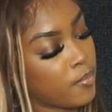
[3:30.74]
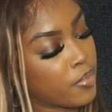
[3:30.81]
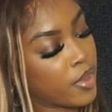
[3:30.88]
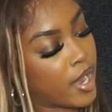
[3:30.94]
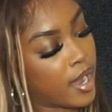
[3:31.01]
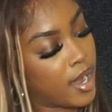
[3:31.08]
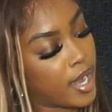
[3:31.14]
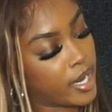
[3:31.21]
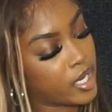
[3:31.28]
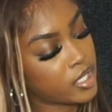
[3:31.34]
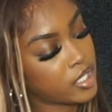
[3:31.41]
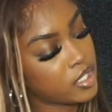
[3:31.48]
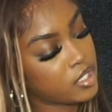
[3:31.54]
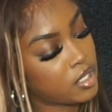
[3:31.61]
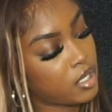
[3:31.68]
Yeah, I got
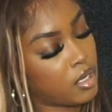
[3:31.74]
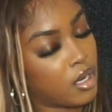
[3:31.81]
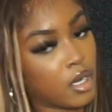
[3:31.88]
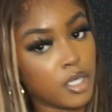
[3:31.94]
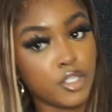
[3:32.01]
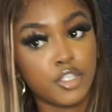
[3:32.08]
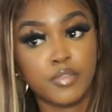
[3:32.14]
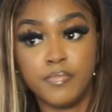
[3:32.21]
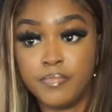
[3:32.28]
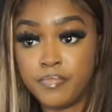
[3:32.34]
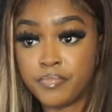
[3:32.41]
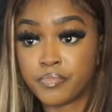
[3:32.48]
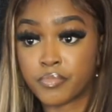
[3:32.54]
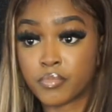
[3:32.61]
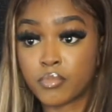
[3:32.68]
these in a large.
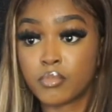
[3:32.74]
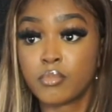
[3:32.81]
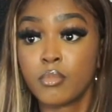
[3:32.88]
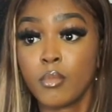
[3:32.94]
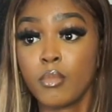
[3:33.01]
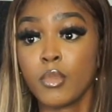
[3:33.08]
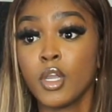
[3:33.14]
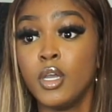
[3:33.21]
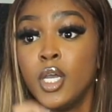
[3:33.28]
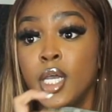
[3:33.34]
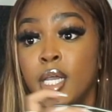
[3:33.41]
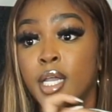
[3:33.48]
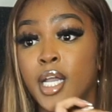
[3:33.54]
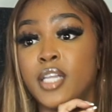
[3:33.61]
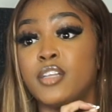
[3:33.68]

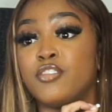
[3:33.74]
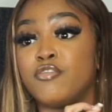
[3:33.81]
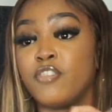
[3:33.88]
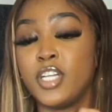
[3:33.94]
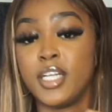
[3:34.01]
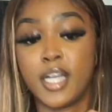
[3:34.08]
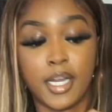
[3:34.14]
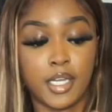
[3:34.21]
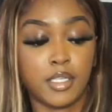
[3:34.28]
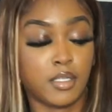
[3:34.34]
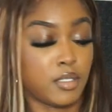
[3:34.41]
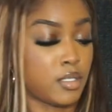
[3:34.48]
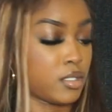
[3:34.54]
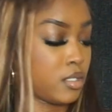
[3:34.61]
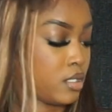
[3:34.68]
And this really
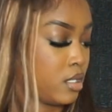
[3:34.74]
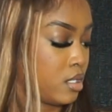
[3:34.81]
nice